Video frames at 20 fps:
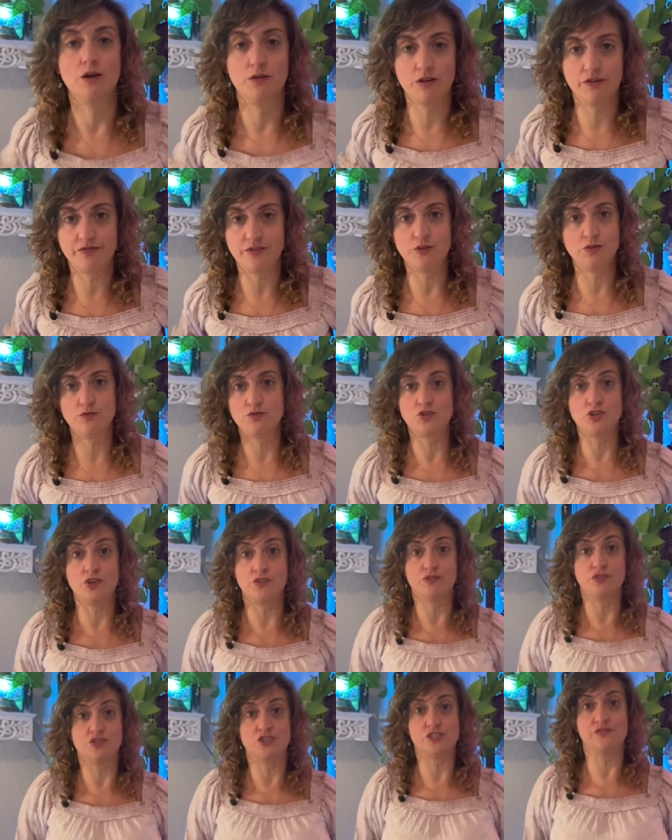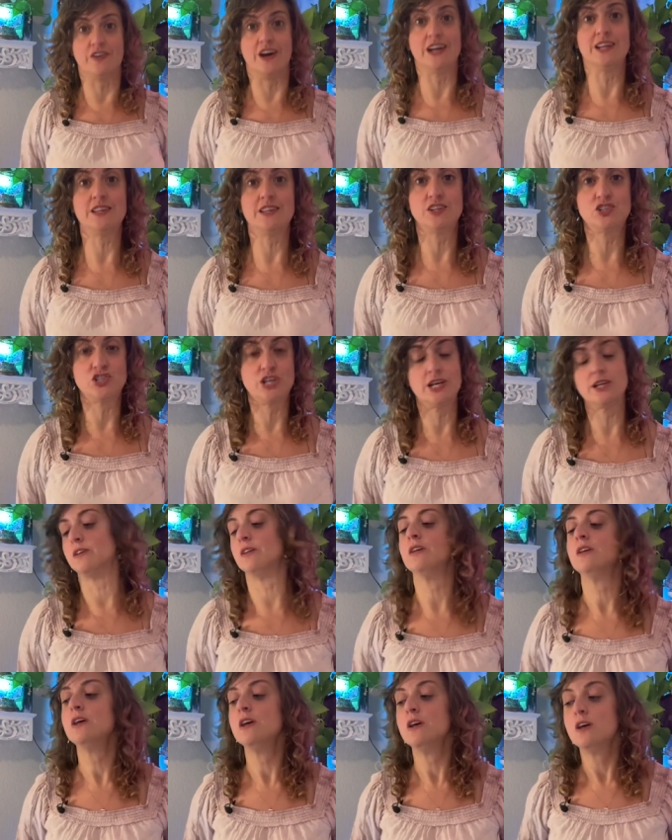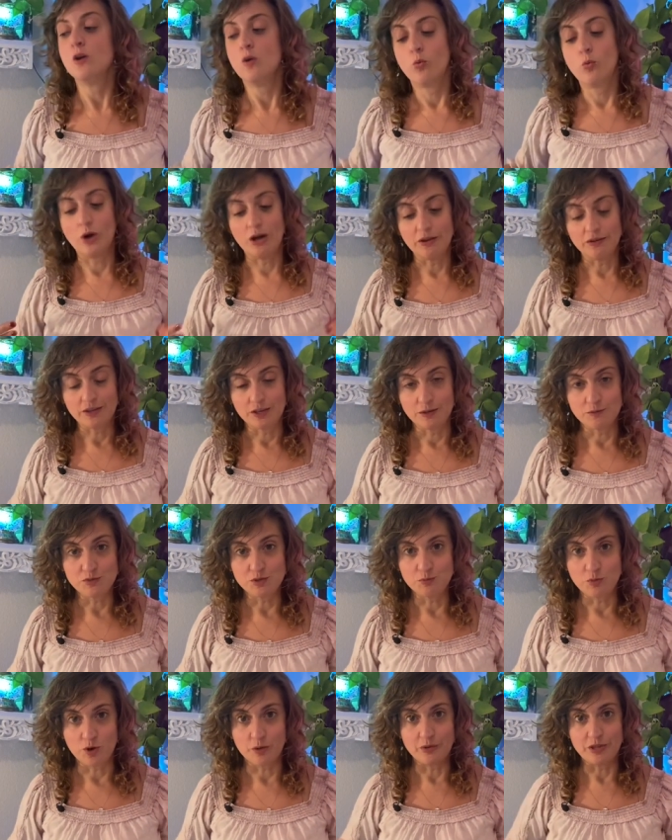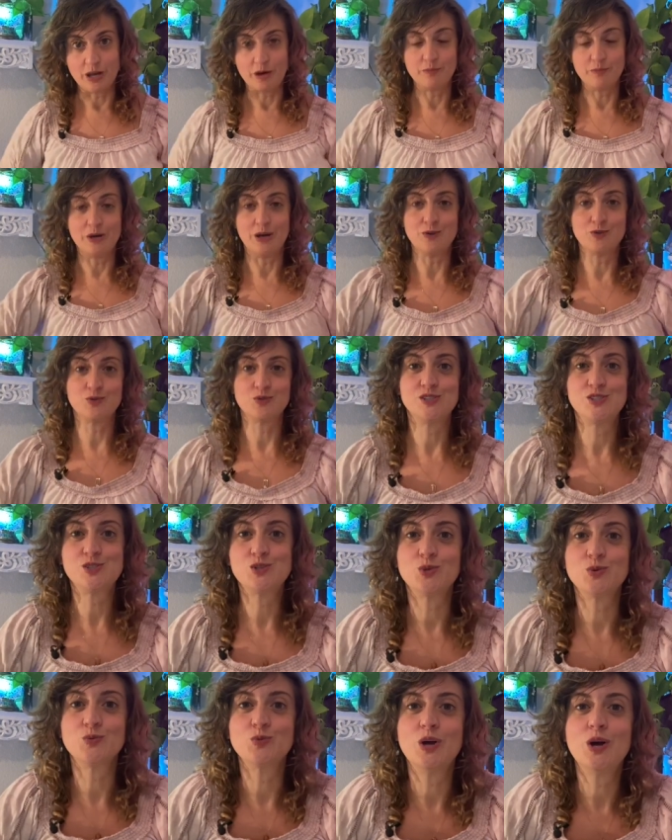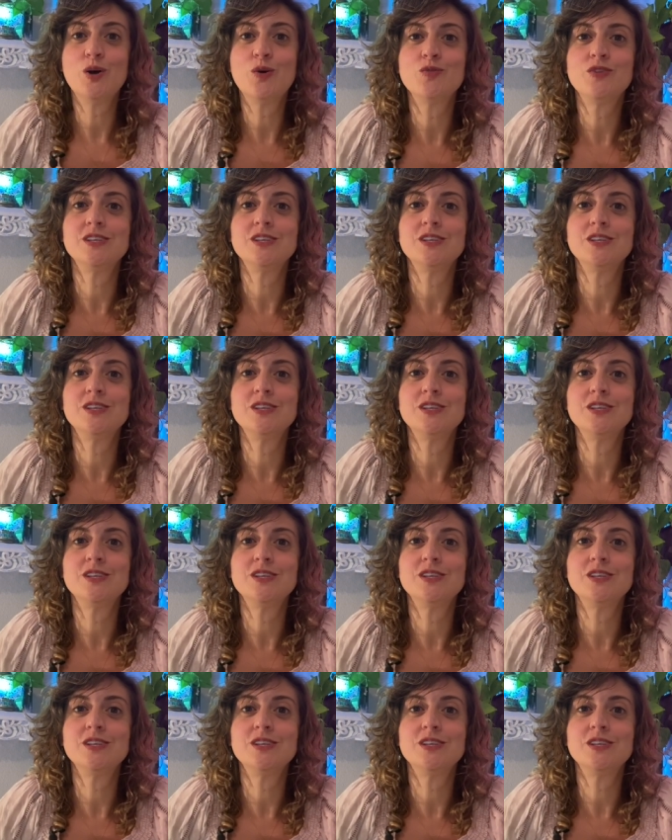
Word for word: If you if you're just finding the channel, welcome to Born Without Boundaries Tarot.